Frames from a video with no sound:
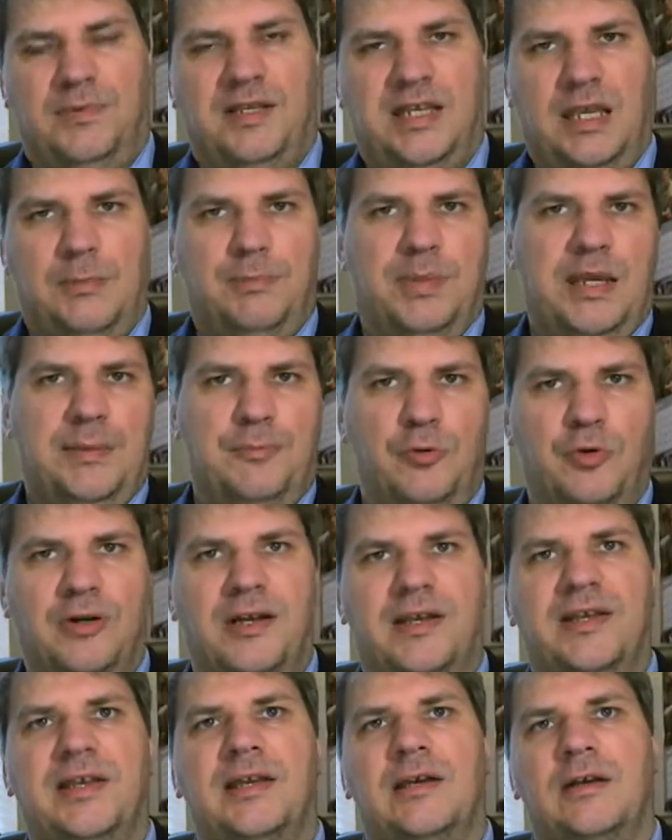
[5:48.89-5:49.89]
keep people
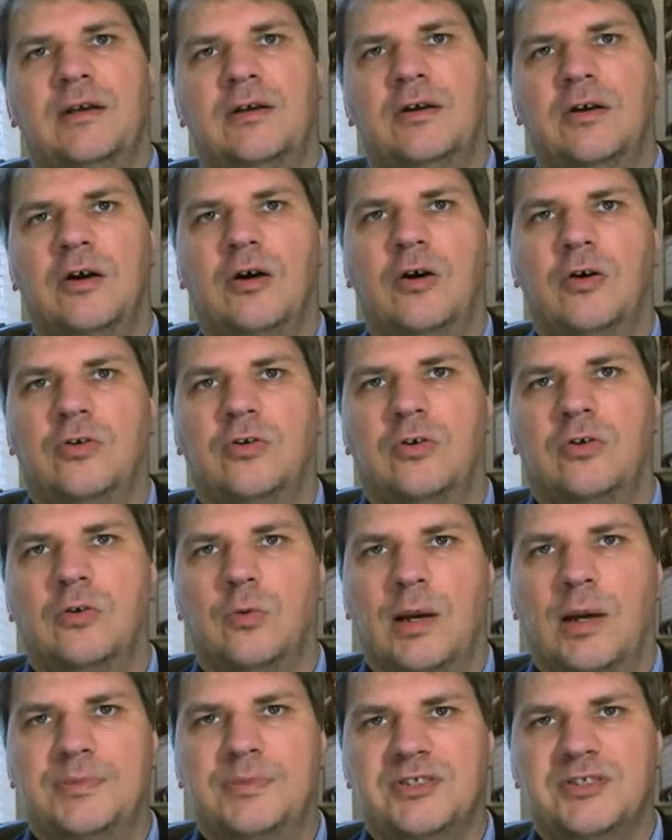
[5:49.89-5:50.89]
clicking on your
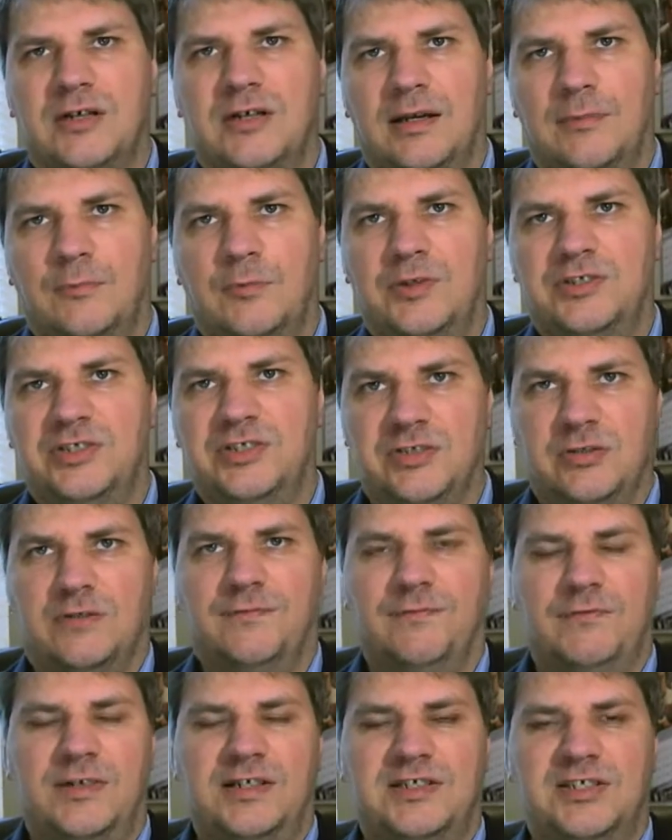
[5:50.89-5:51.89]
website, which is
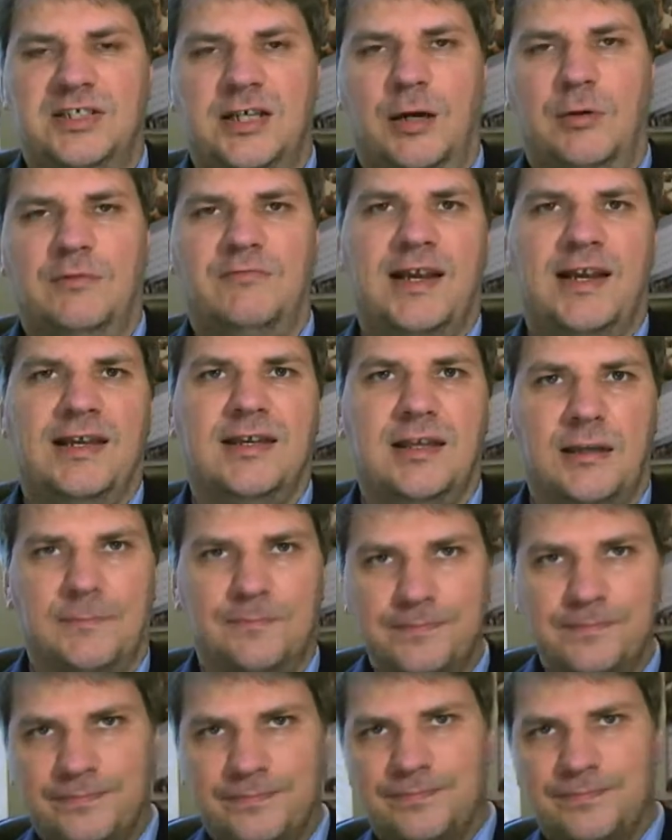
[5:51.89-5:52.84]
good for SEO and ranking.